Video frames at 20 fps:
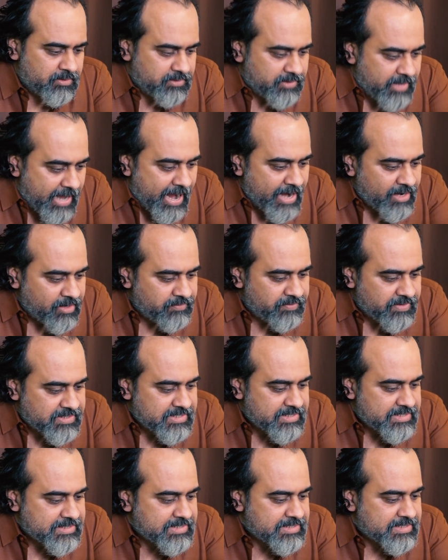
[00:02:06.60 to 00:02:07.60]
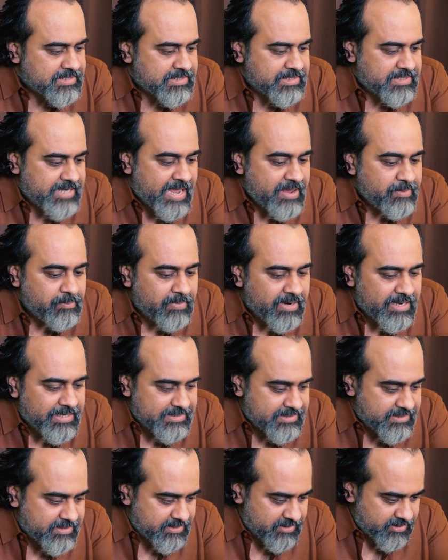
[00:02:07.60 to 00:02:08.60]
that which is
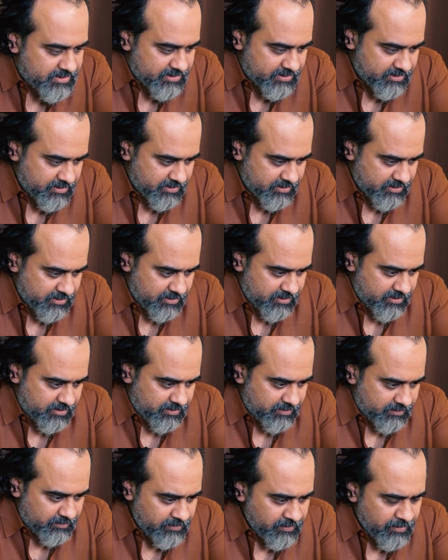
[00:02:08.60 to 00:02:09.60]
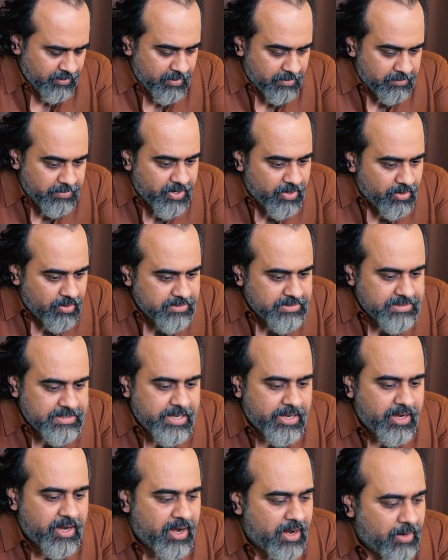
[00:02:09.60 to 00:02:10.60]
timeless, because
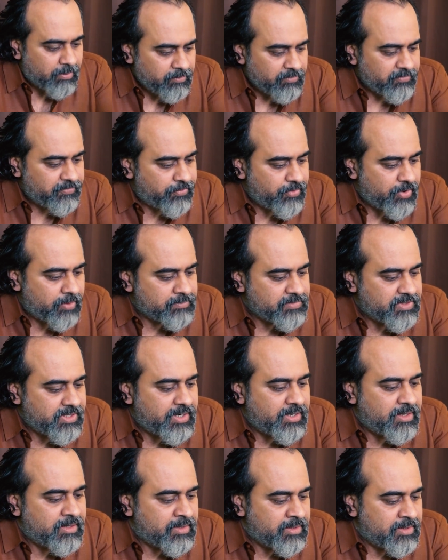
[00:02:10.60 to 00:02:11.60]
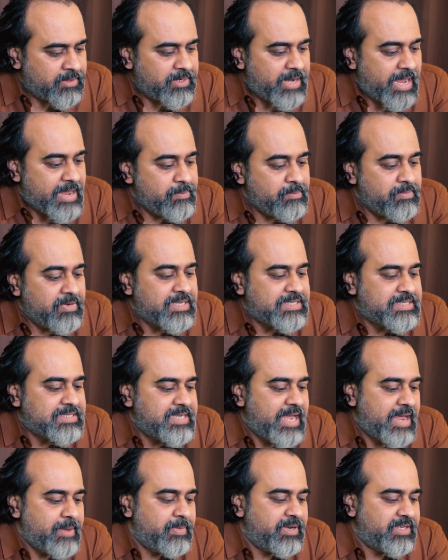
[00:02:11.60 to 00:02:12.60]
they come from the
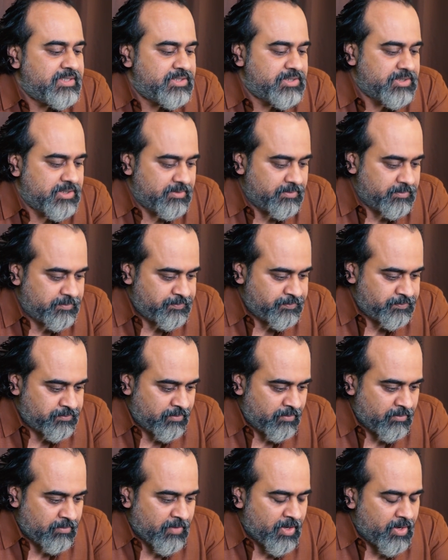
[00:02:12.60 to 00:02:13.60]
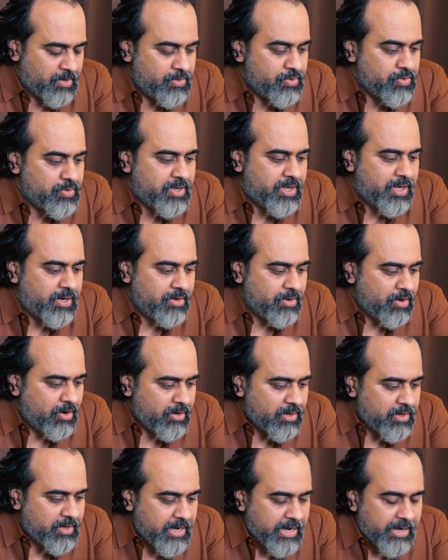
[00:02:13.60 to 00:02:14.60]
timeless dimension. You
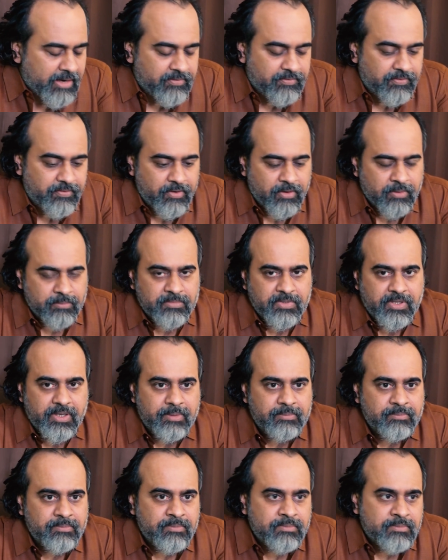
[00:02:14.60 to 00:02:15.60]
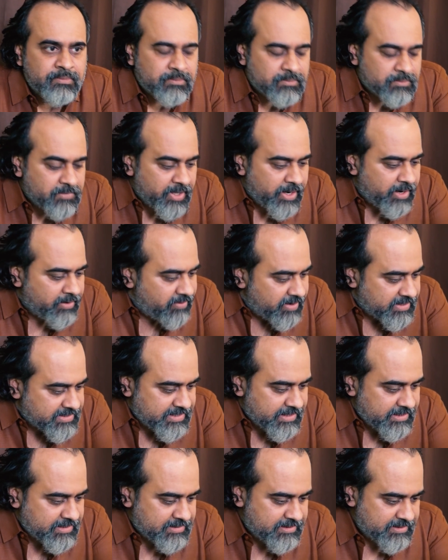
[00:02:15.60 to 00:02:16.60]
cannot take from them their
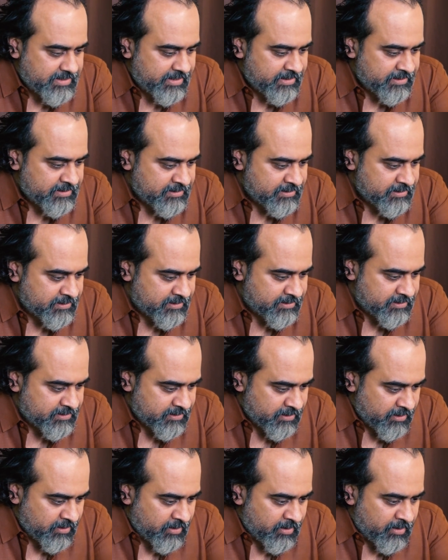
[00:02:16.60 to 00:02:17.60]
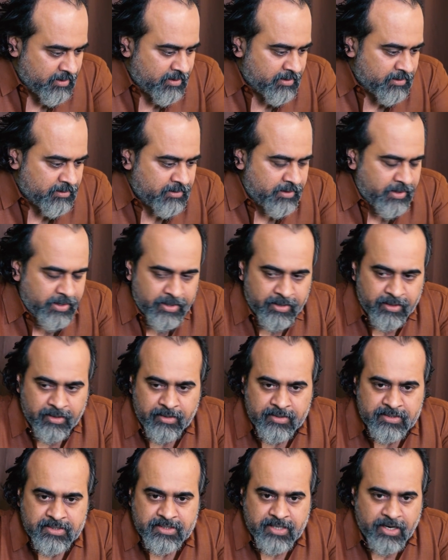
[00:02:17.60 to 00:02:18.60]
dressing sense,
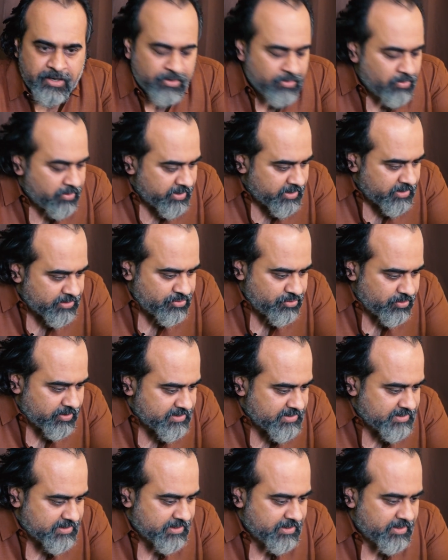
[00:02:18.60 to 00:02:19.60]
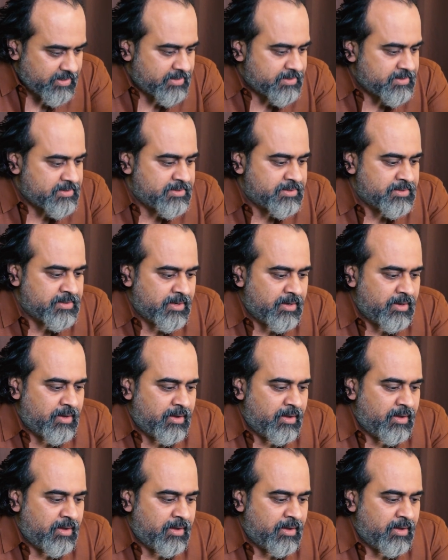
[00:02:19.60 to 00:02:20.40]
their sartorial choices,